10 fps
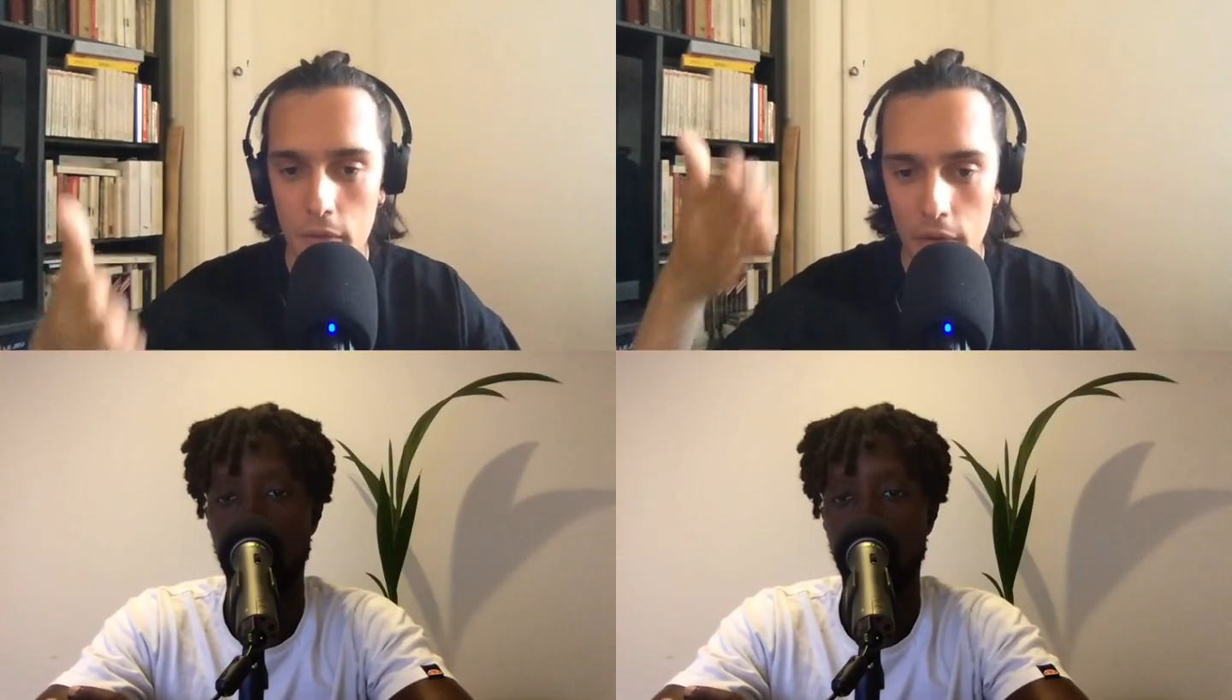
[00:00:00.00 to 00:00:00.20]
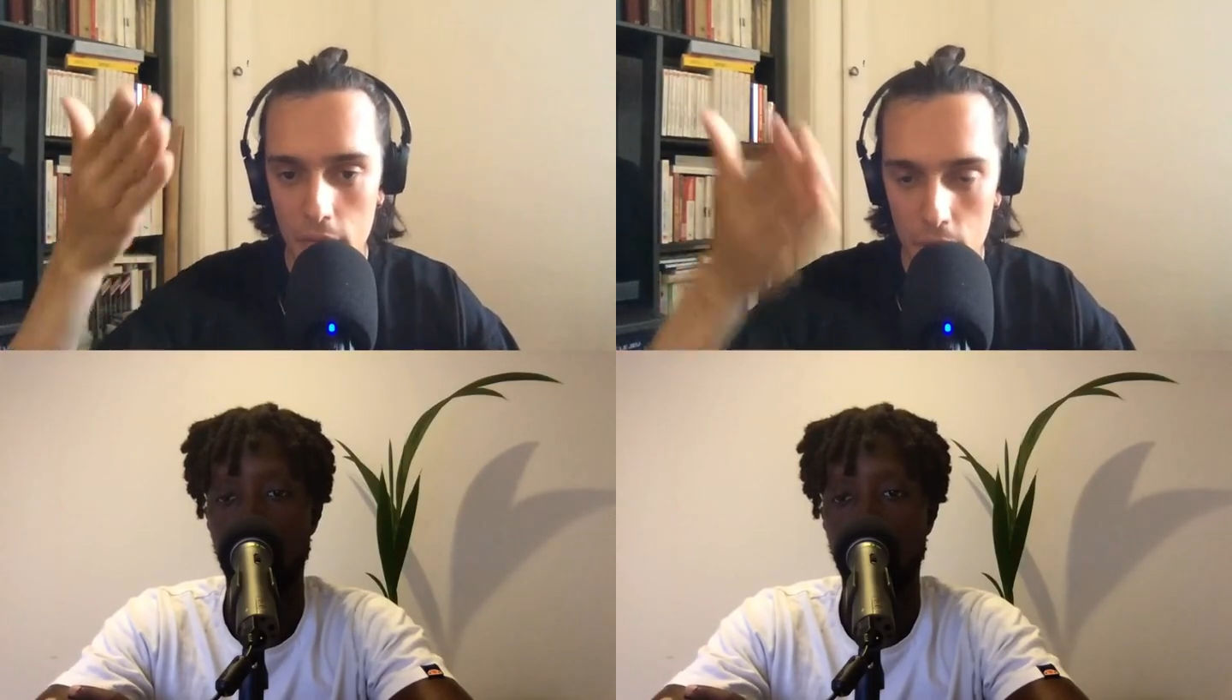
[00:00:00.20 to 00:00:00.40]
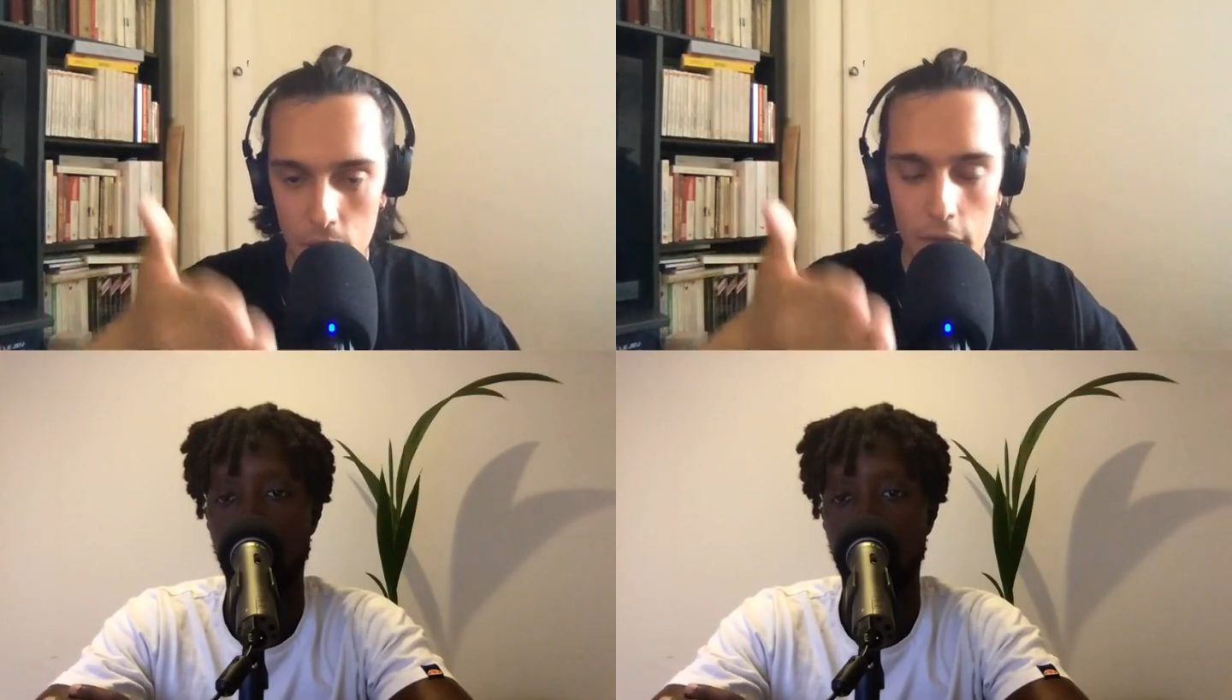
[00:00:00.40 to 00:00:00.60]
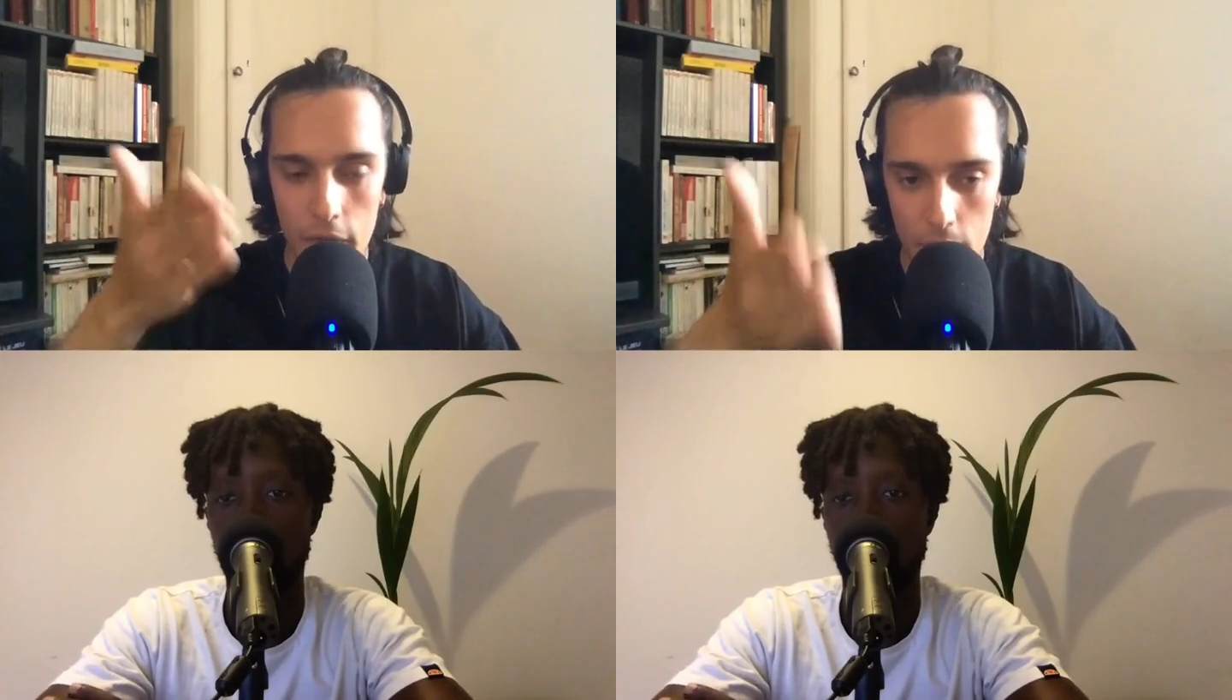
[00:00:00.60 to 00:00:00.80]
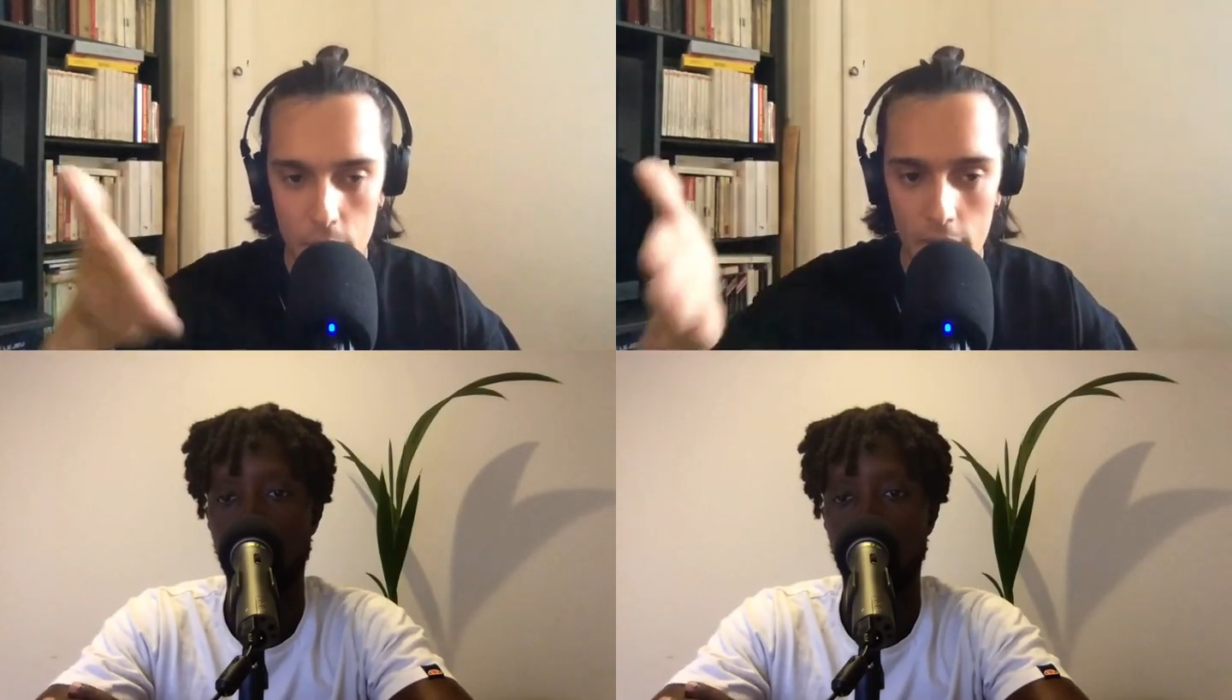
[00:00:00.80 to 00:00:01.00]
You need to do
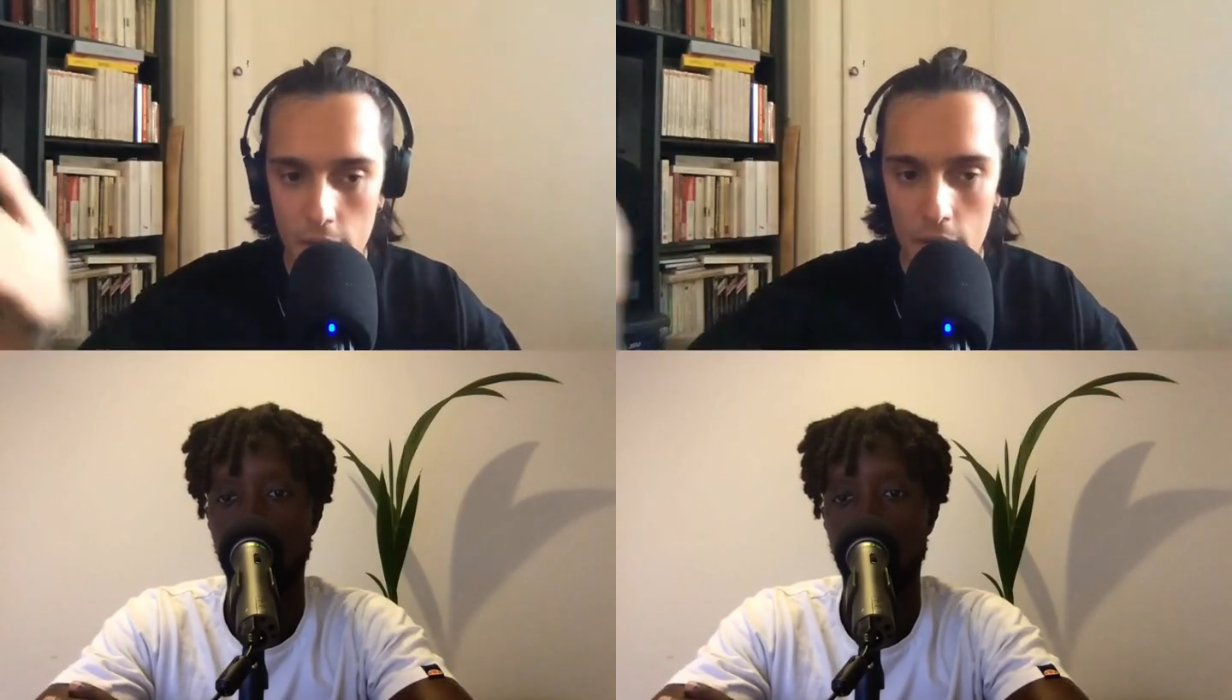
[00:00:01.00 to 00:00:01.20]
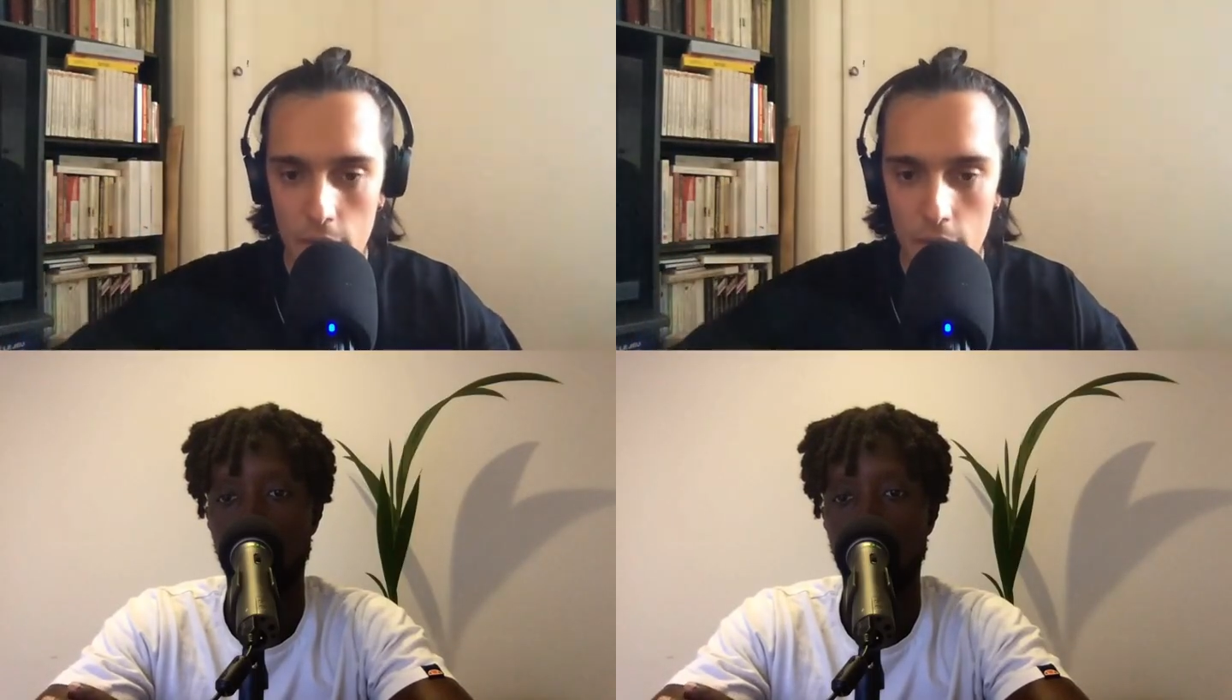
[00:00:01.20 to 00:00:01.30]
this de-risking.